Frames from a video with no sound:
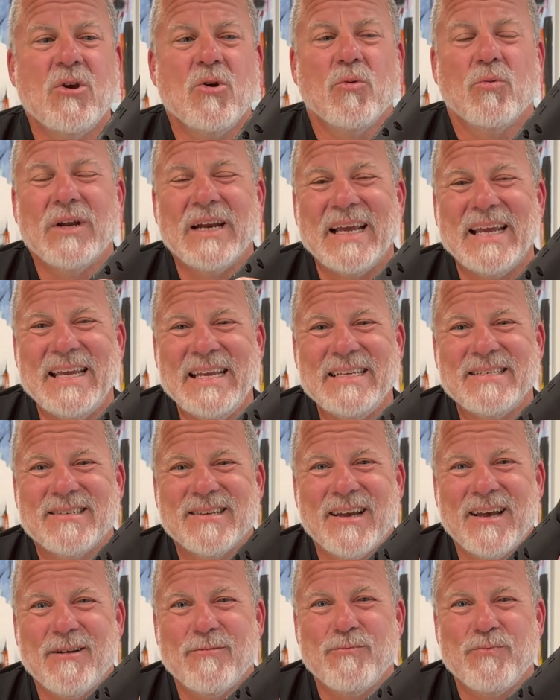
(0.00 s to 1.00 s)
when it heats
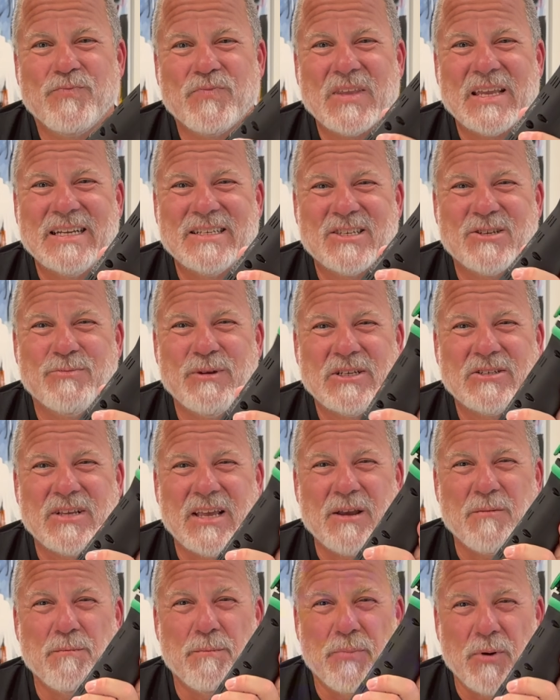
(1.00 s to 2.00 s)
up, it smells
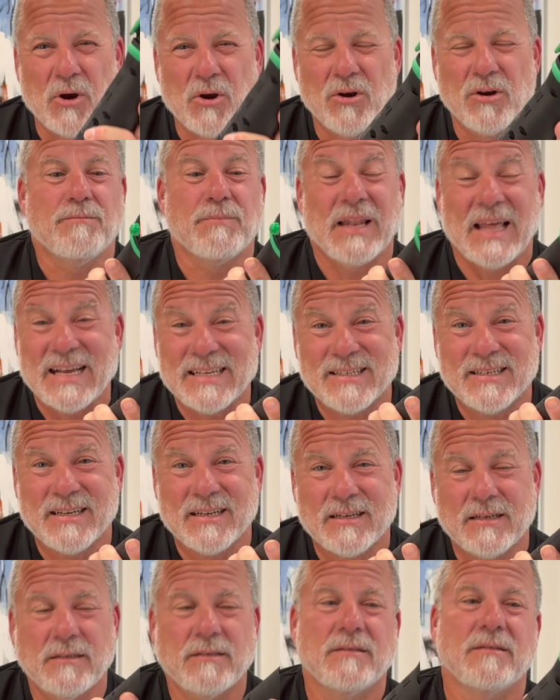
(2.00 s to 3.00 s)
like burnt
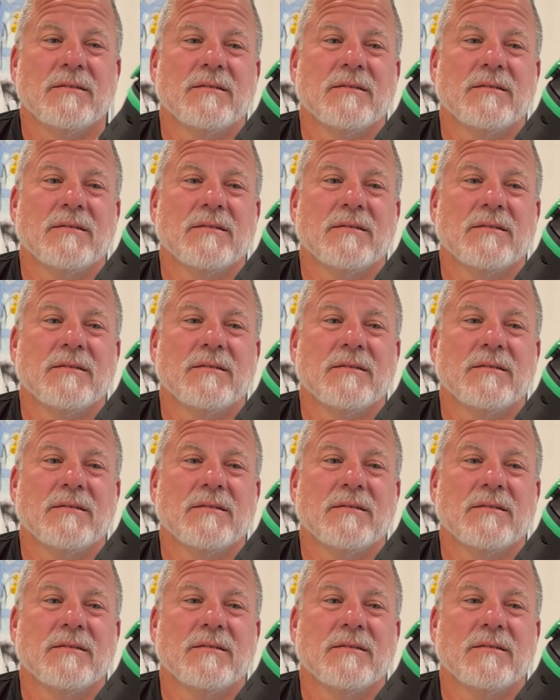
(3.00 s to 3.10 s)
plastic.